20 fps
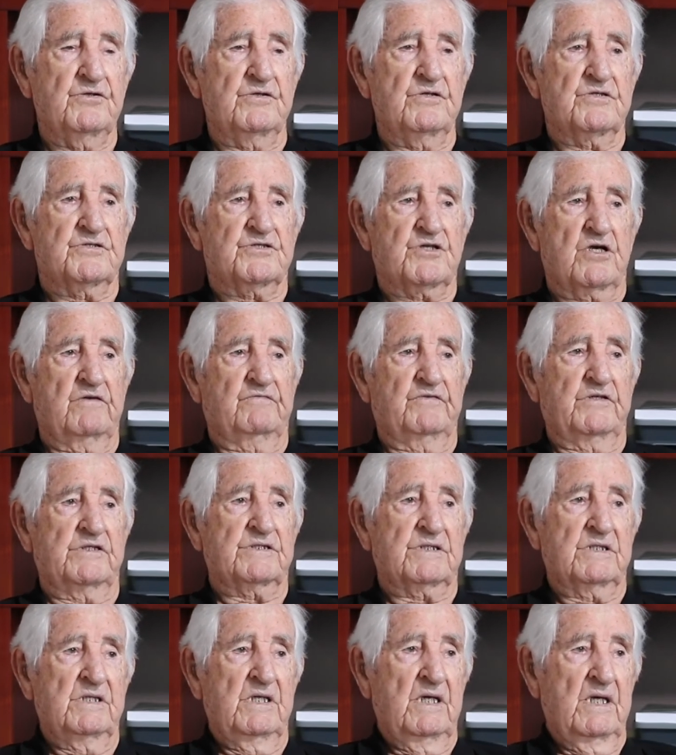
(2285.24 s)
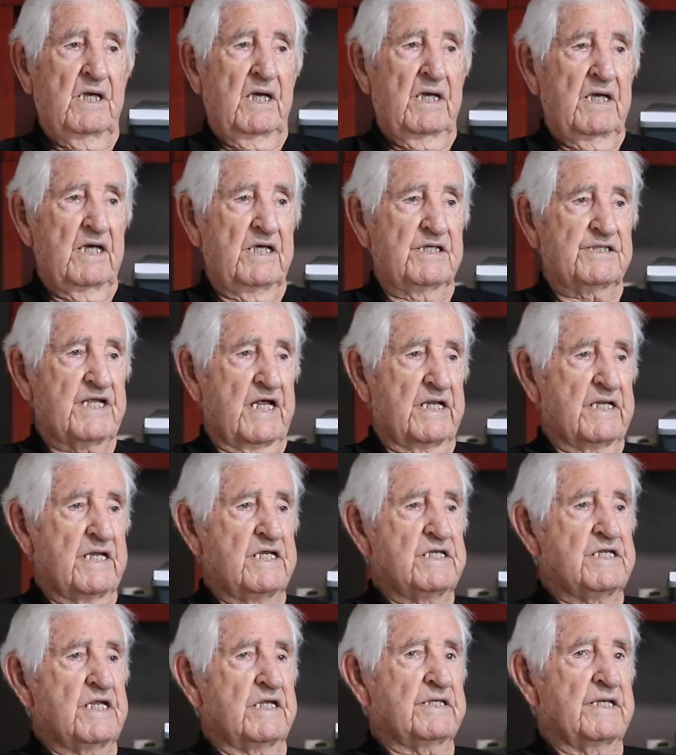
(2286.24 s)
the service, is that
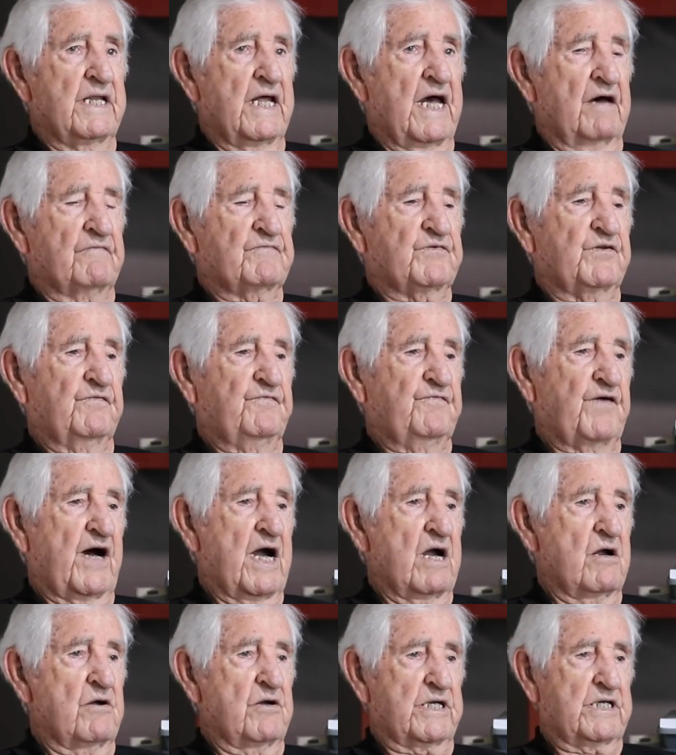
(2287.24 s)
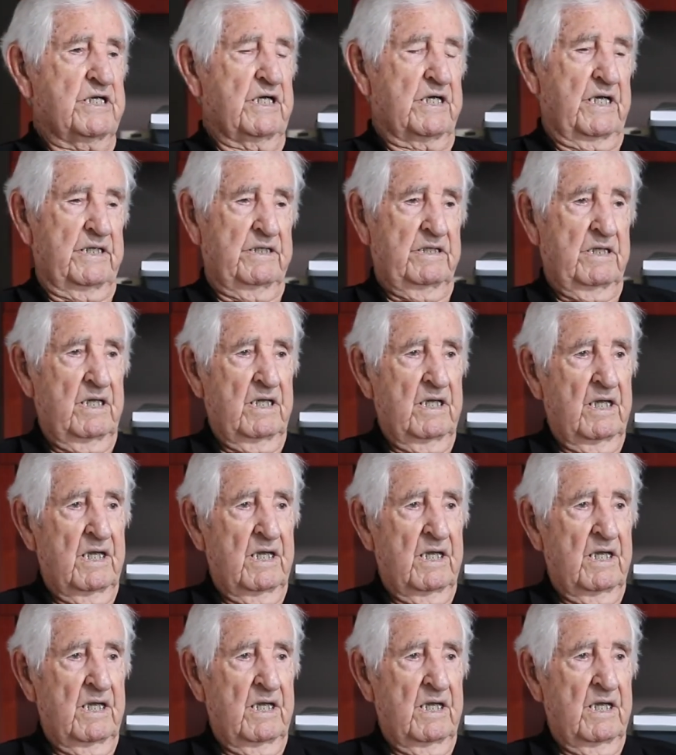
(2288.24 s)
he didn't have to fire a gun.